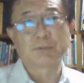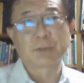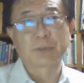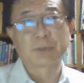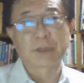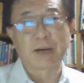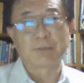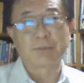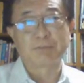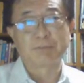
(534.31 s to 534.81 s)

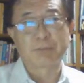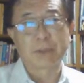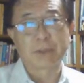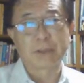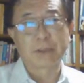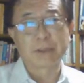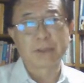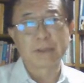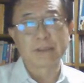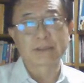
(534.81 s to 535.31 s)

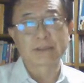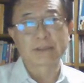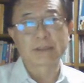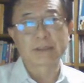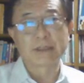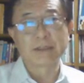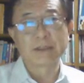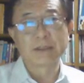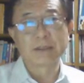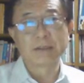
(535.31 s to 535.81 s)
companies,
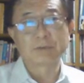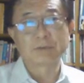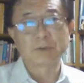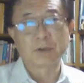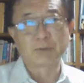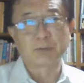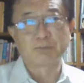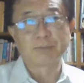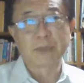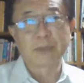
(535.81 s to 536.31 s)

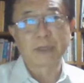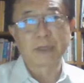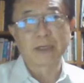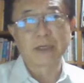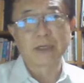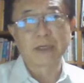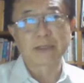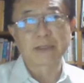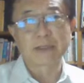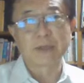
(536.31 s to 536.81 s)
top
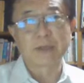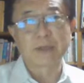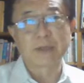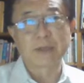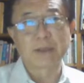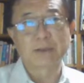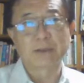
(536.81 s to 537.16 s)
management